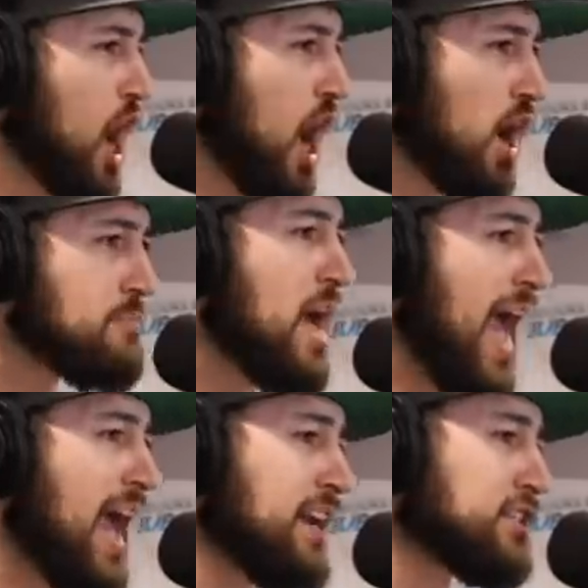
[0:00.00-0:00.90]
charm
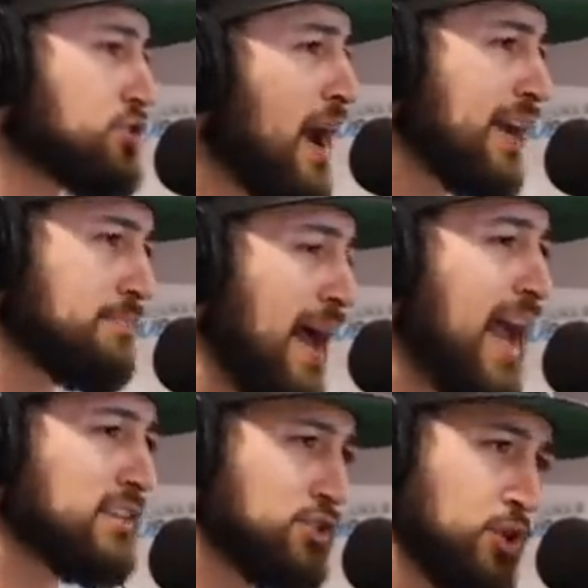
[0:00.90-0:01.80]
any straight
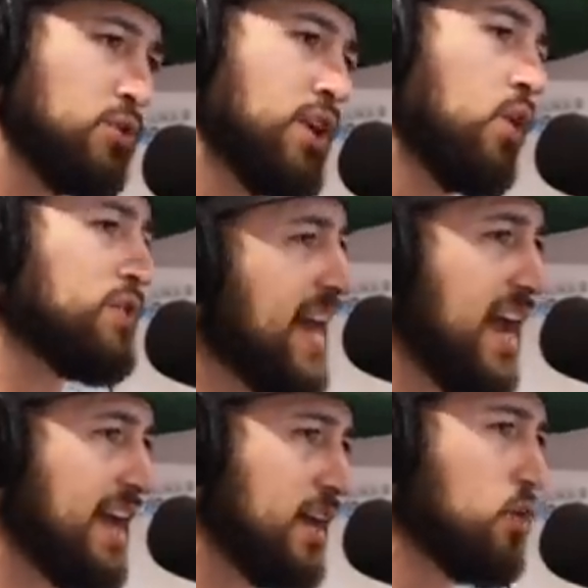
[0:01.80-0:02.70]
man to go
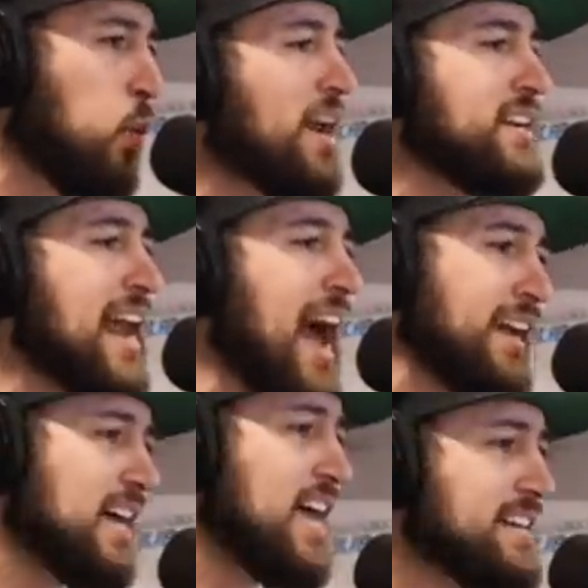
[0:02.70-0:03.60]
gay in one night.
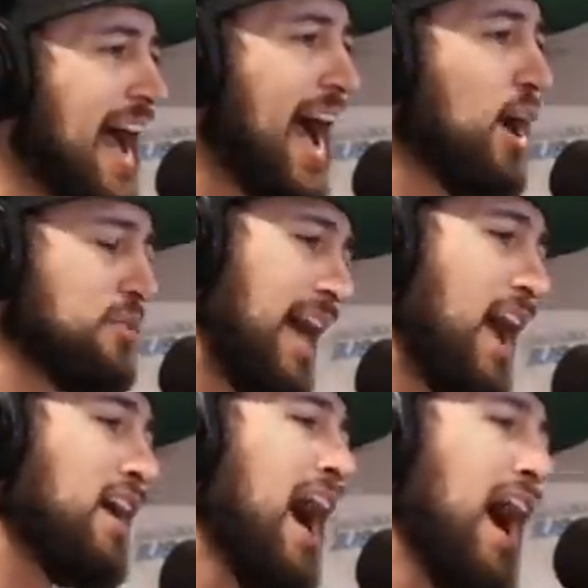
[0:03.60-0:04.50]
Now
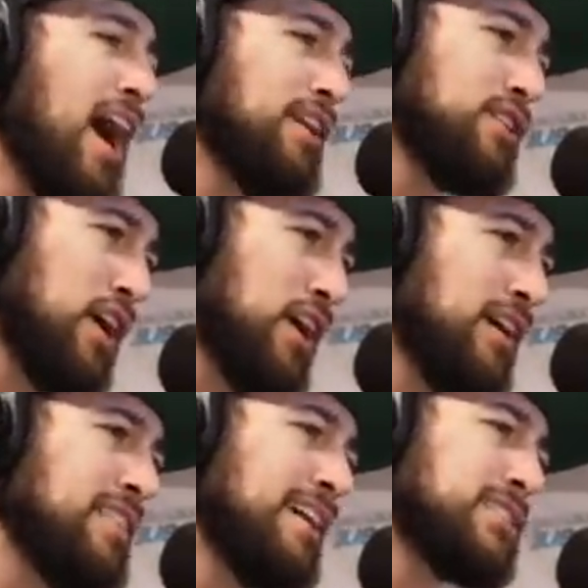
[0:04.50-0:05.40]
they're under
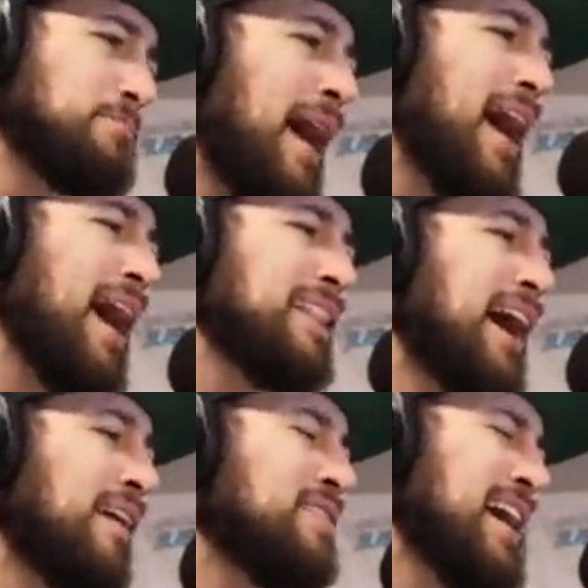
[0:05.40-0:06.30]
the spell
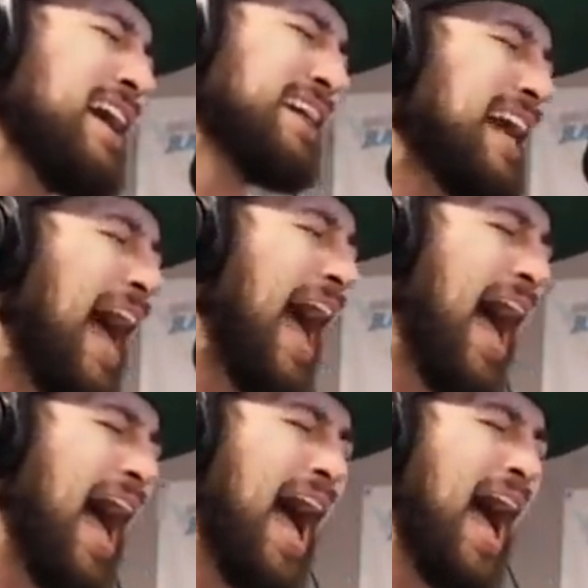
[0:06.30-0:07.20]
of the
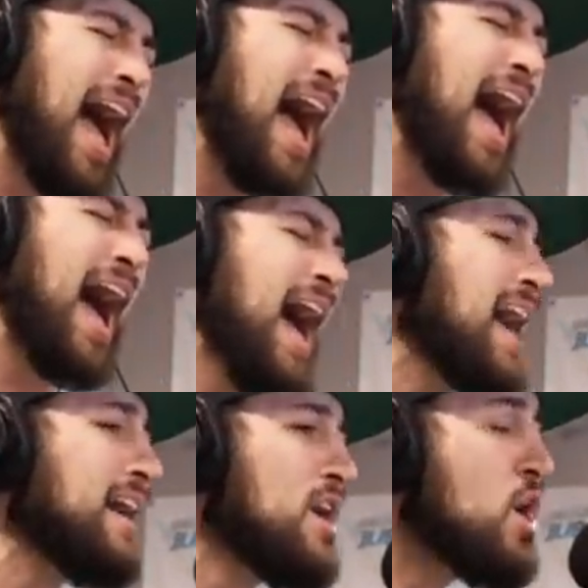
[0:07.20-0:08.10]

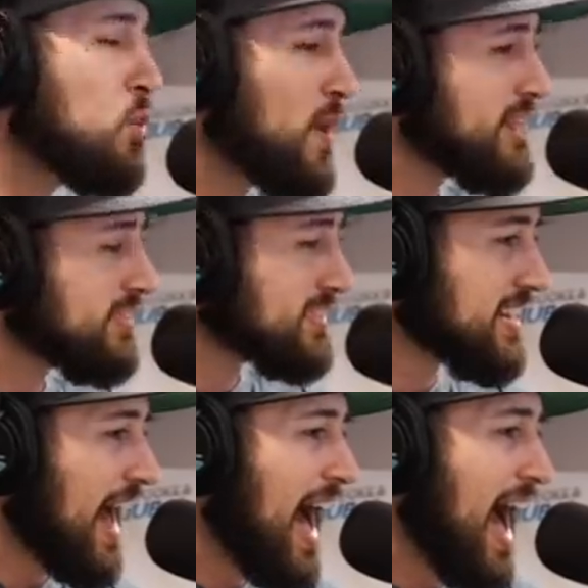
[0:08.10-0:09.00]
guy with the
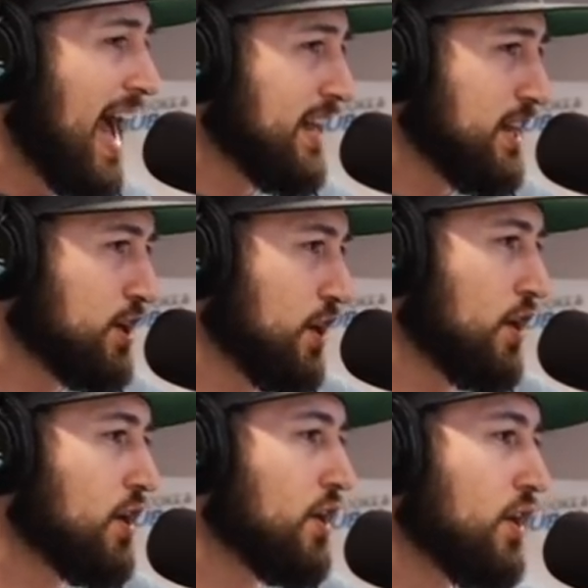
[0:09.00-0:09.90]

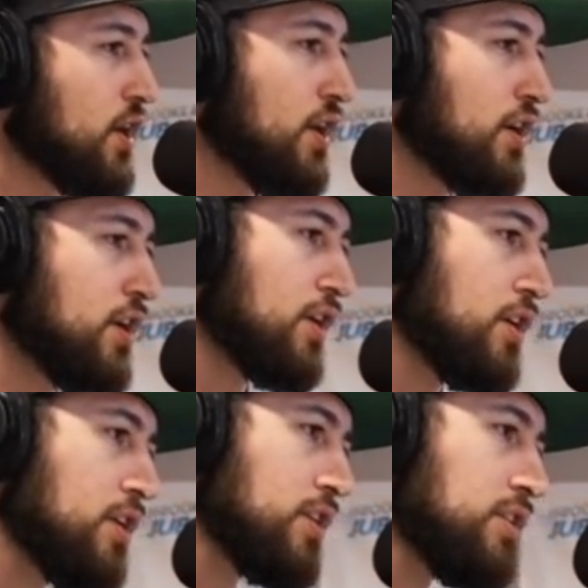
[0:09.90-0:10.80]
tiger.